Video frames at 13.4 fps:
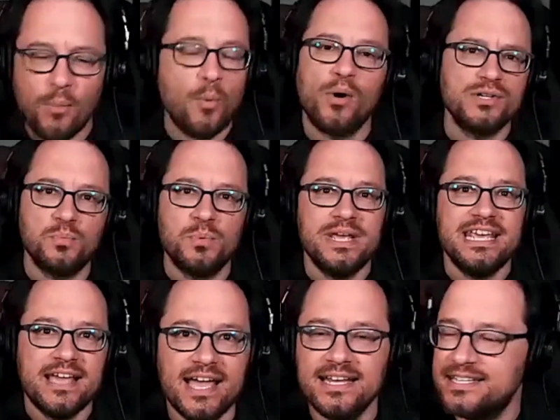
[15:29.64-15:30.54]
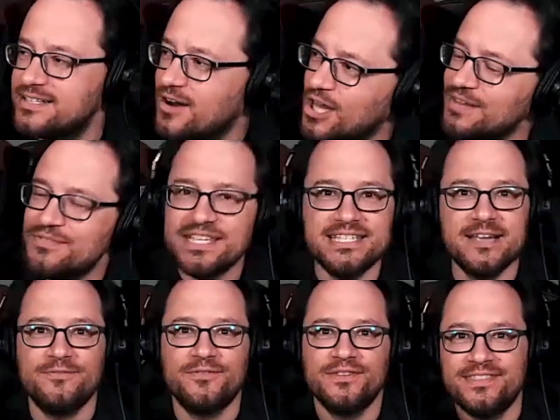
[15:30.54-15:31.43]
Wars weekend and all of these
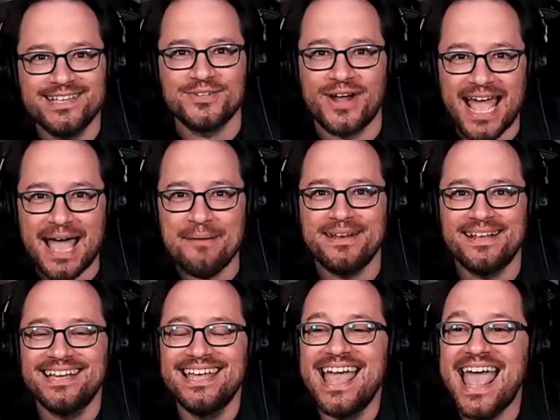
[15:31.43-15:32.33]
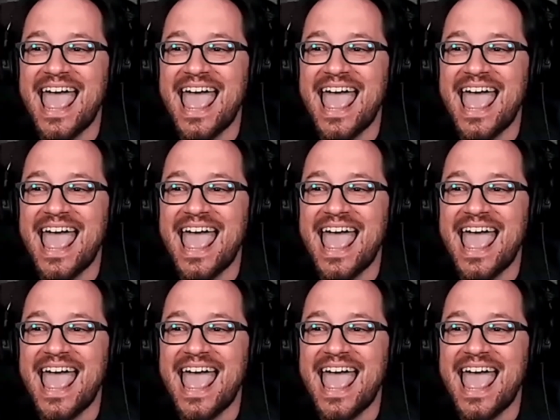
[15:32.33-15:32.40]
different things are happening.